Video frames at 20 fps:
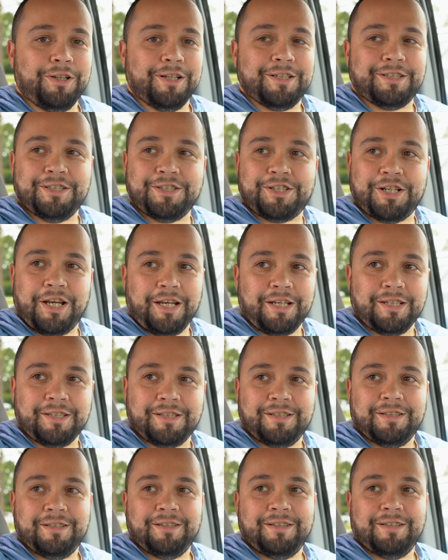doesn't
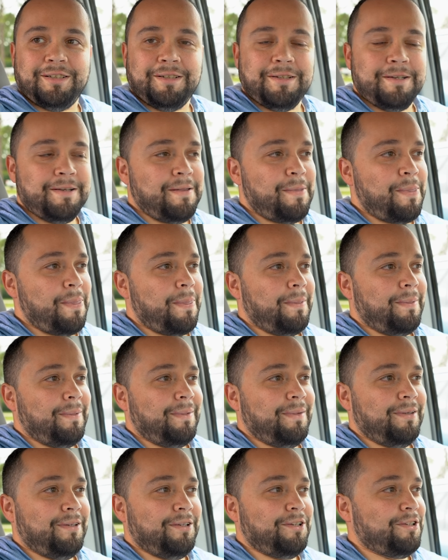change.
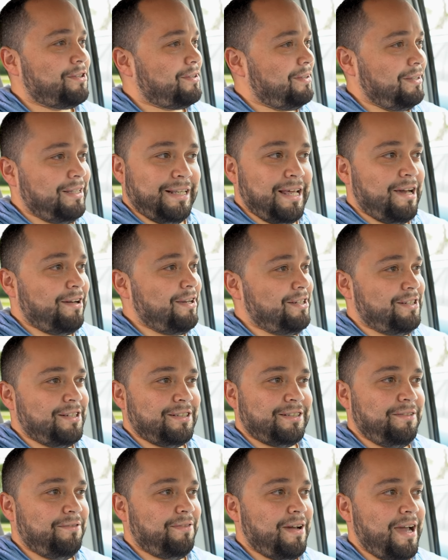Now he
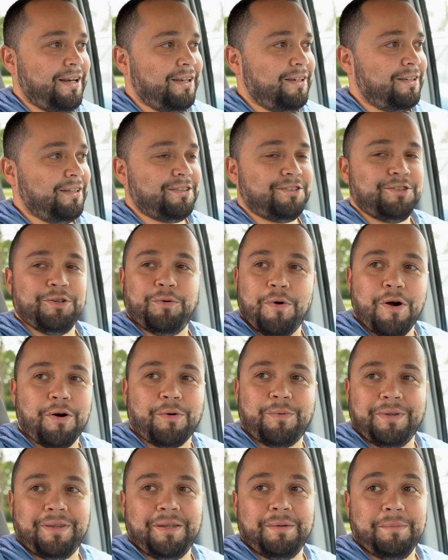just invited us to
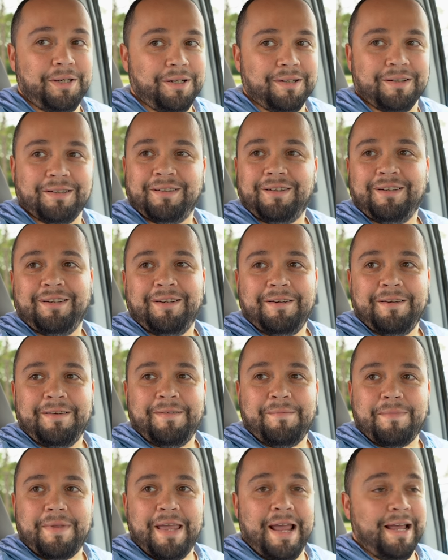walk with him here.
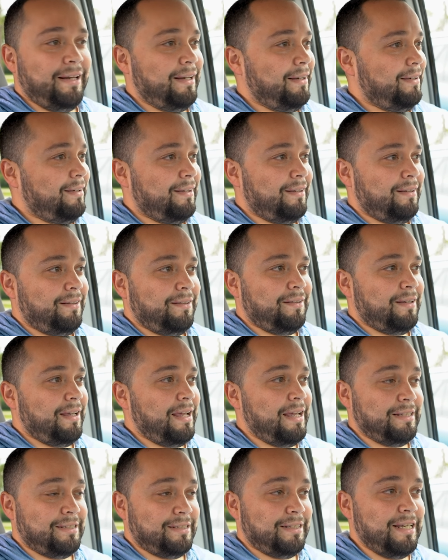And
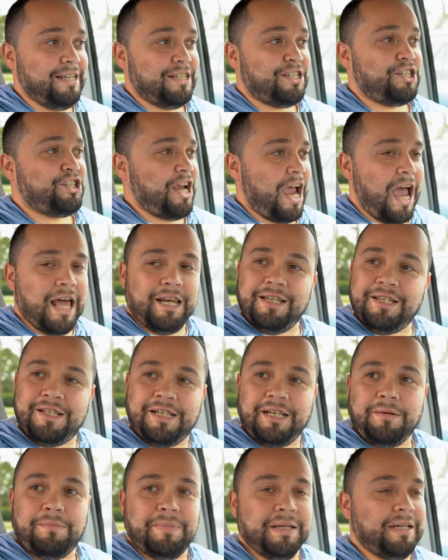it's
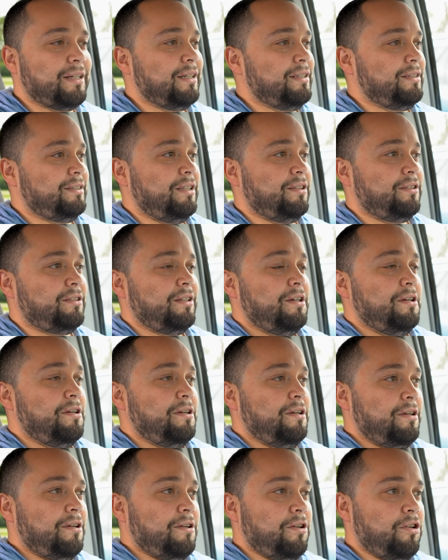challenging, because there's,
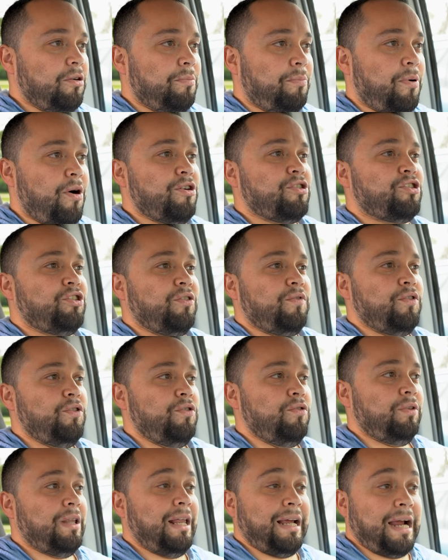you know, parts of
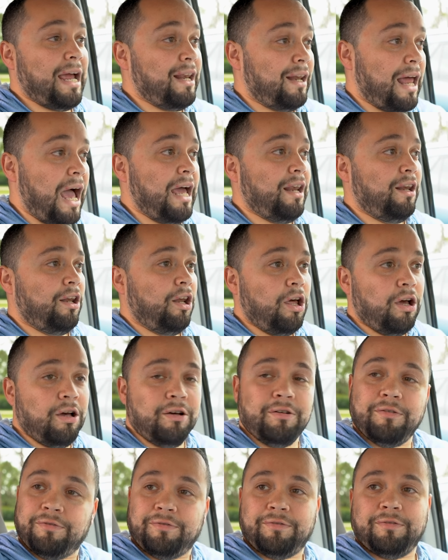you, like, I
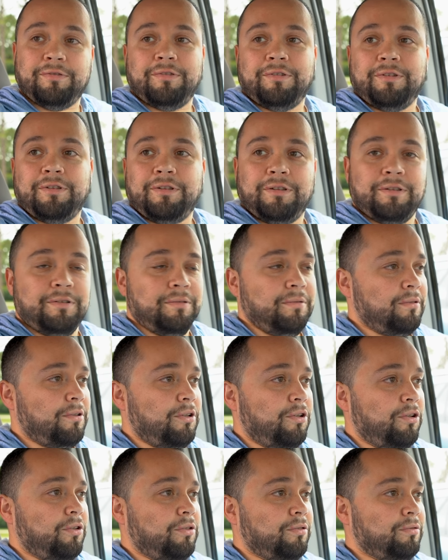love,
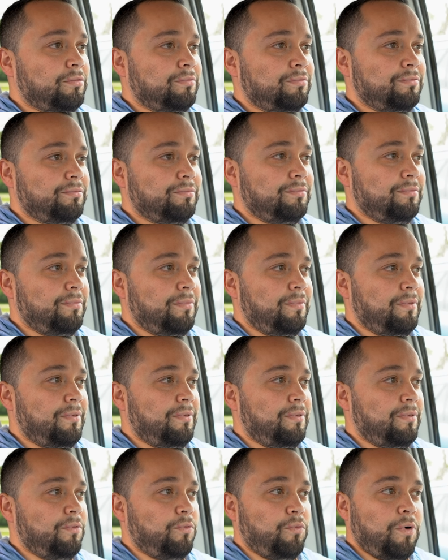you know,
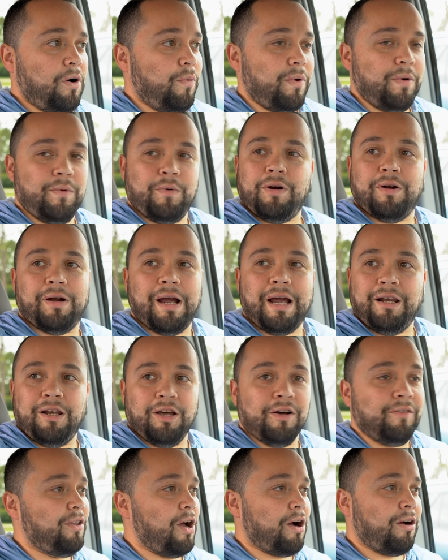where we were. I
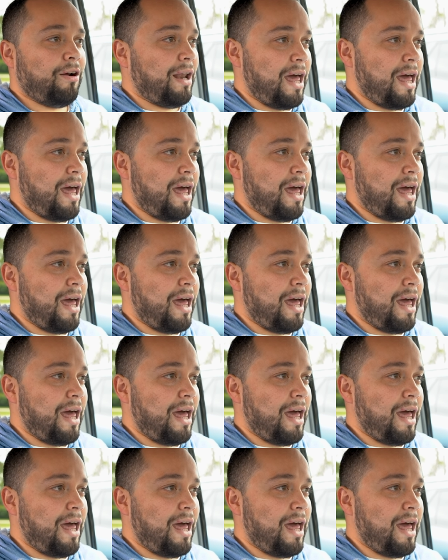loved our